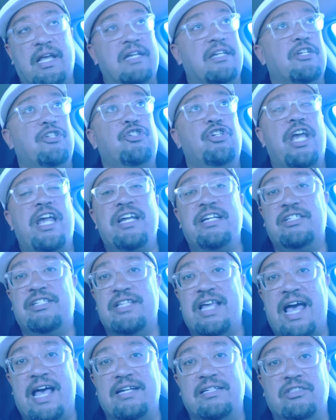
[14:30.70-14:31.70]
And to
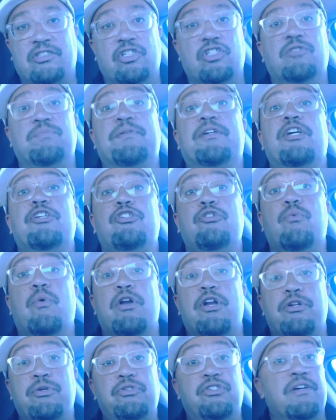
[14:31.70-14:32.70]
change that just because you
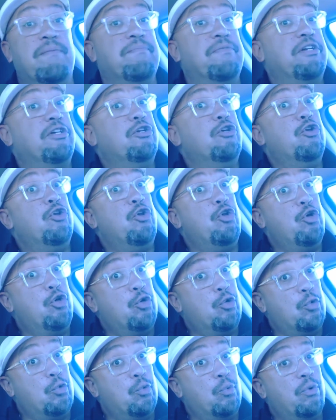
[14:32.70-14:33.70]
want to do something
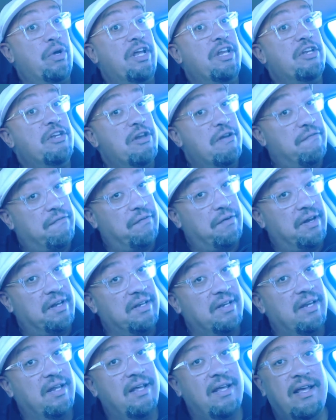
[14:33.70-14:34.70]
new and
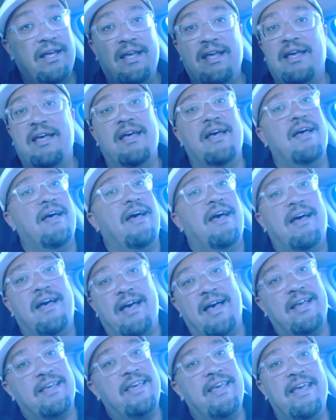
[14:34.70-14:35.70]
different,
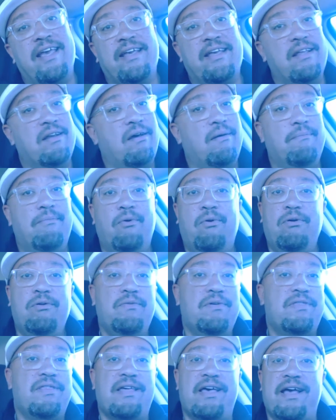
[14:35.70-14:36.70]
I can't get on
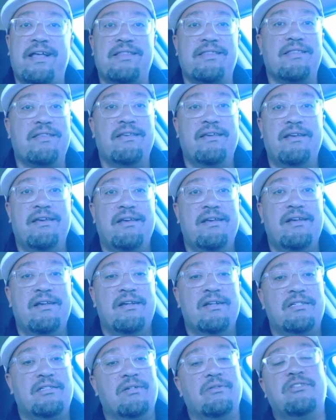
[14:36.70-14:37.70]
board with that.
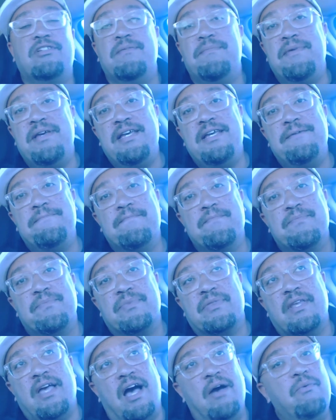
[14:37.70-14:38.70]
So to me,
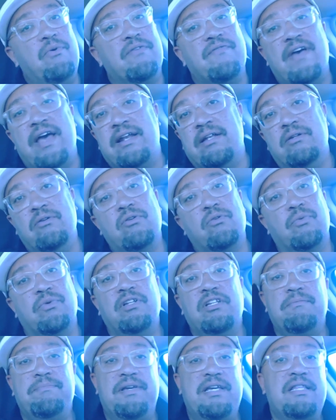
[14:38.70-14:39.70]
I would have had Luke
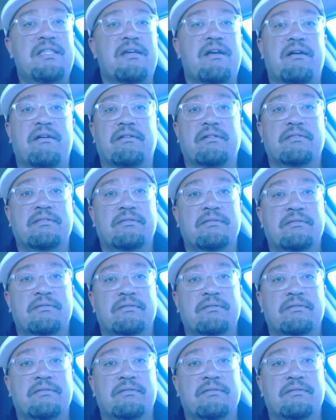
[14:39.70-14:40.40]
really be there.